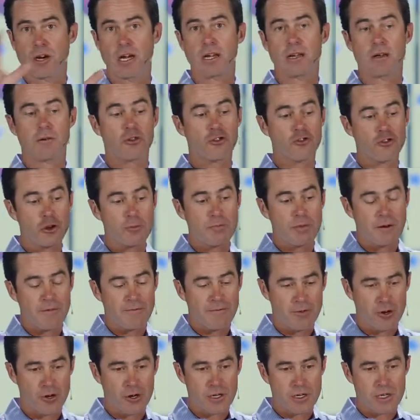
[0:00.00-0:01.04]
right? A group of
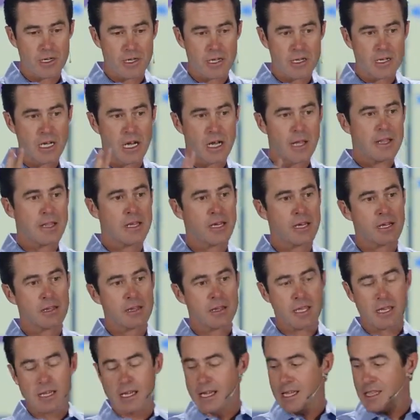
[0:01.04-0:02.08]
verses
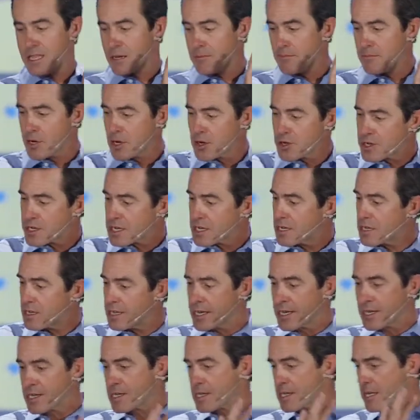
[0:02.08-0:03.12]
that get the most
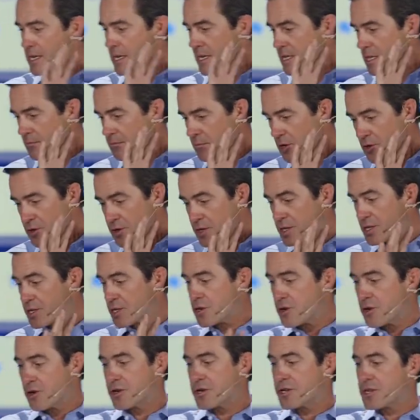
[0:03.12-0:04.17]
clicks, that get the
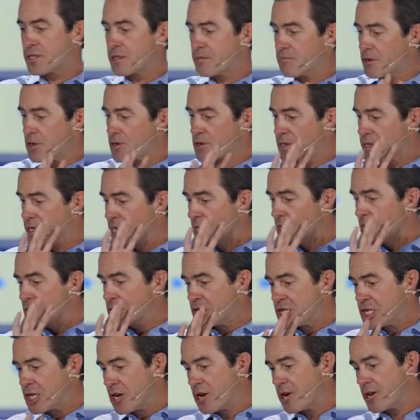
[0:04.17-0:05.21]
most searched, the most
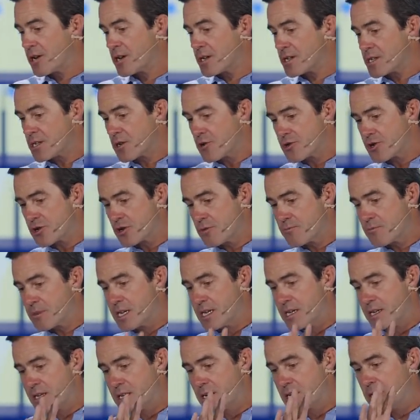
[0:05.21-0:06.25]
shared on social
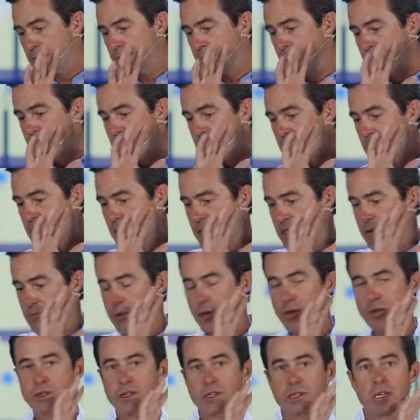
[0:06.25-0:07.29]
media, the
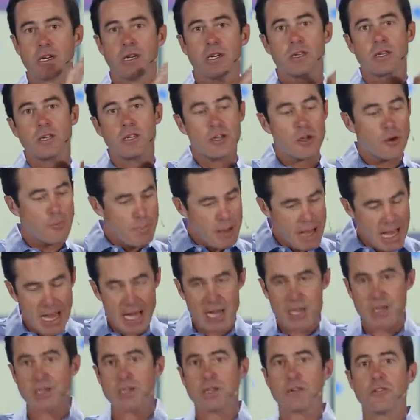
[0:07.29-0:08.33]
most,
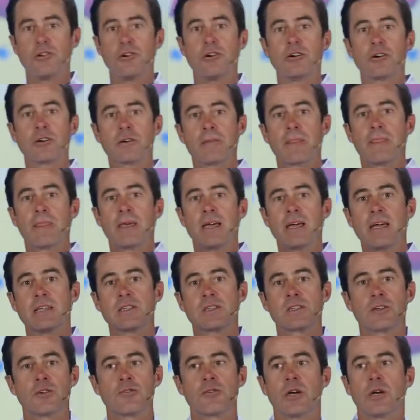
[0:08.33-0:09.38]
passed along.
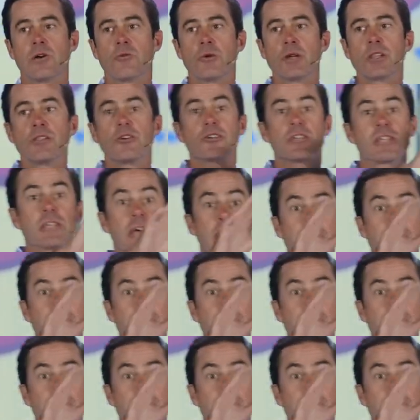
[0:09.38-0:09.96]
And so we looked at